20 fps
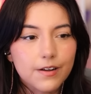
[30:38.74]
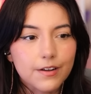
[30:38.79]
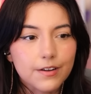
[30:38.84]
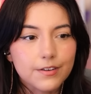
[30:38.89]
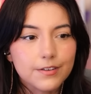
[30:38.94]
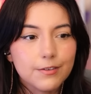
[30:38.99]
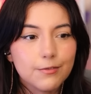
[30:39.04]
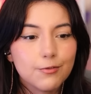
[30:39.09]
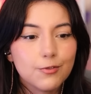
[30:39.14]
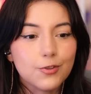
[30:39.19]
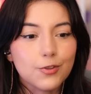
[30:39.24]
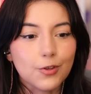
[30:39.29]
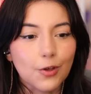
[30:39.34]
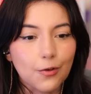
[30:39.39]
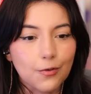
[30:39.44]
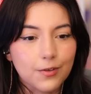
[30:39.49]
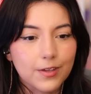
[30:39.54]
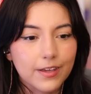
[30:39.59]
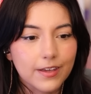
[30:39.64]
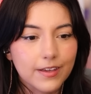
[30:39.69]
Are you
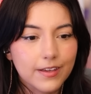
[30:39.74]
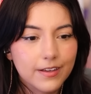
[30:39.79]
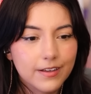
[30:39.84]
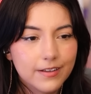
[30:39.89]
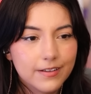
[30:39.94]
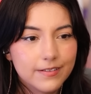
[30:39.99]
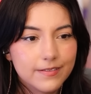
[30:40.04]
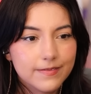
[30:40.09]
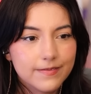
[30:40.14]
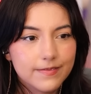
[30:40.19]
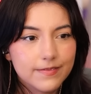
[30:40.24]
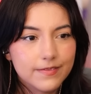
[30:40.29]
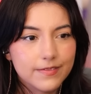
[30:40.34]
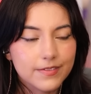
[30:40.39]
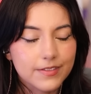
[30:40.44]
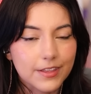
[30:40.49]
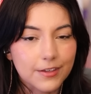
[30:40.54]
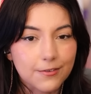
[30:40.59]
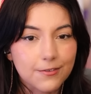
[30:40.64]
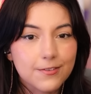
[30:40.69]
joking? Yeah,
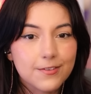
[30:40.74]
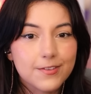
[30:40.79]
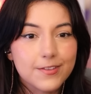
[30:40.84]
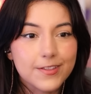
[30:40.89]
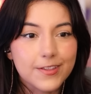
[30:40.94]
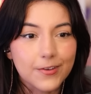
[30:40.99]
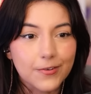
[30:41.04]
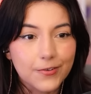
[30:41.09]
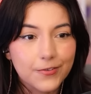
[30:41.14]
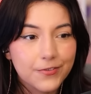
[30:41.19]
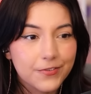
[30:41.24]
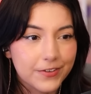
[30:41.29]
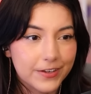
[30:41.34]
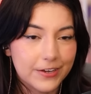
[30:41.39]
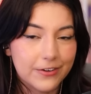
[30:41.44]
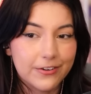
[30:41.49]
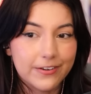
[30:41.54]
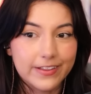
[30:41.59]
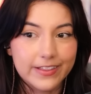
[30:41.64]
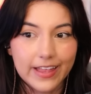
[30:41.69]
they're still
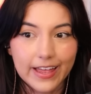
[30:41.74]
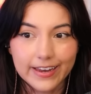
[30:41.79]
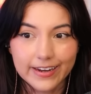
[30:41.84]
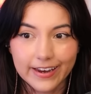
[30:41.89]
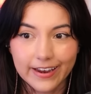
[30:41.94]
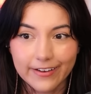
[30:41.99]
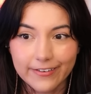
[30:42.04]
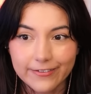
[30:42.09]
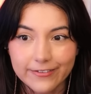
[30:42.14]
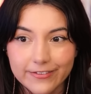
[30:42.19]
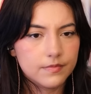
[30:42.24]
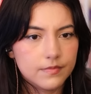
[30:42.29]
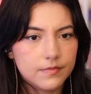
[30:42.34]
figuring that out.